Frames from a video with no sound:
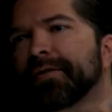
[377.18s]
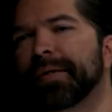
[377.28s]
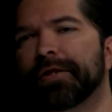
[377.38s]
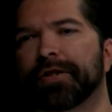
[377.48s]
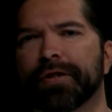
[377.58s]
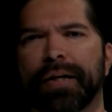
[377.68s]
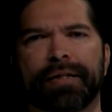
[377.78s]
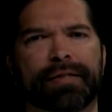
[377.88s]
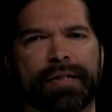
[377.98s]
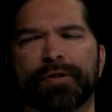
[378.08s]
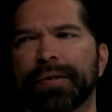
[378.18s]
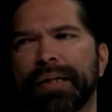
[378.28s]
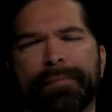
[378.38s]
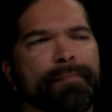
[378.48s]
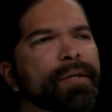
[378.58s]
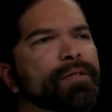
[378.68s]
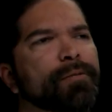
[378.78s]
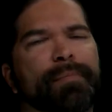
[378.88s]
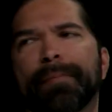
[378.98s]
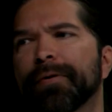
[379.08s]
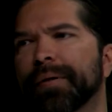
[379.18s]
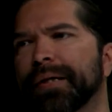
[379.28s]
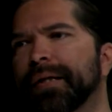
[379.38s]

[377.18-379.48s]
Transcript: to reach. I instinctually, like muscle memory,